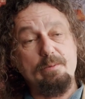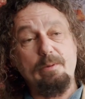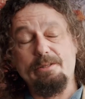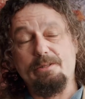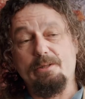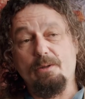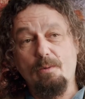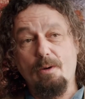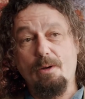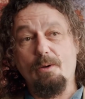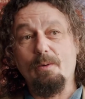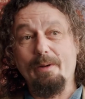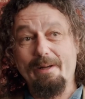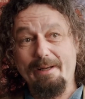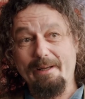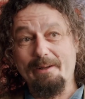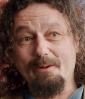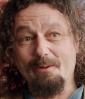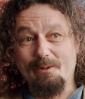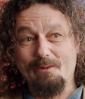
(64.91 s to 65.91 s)
well, actually quite
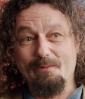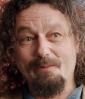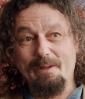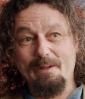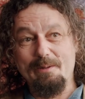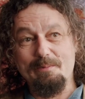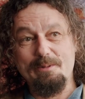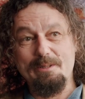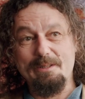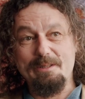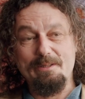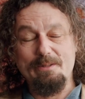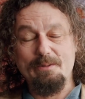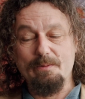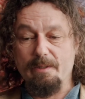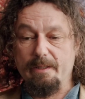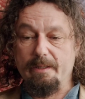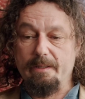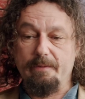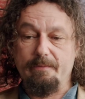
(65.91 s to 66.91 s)
quickly got developed
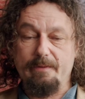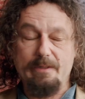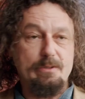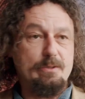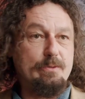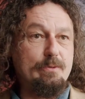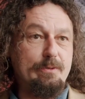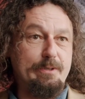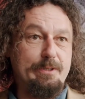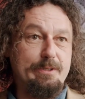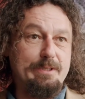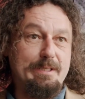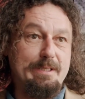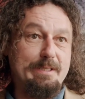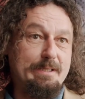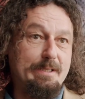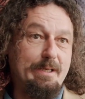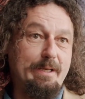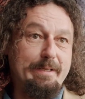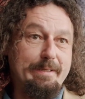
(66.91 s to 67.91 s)
into a Victorian
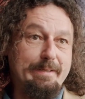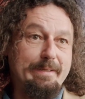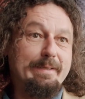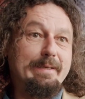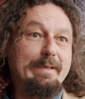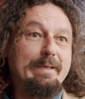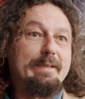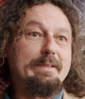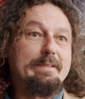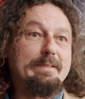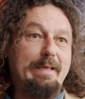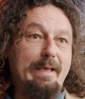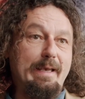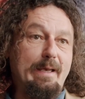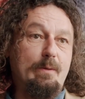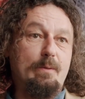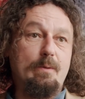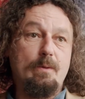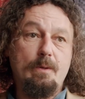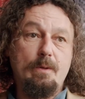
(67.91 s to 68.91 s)
seaside
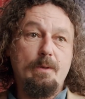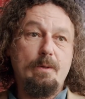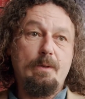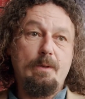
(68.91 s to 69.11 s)
town,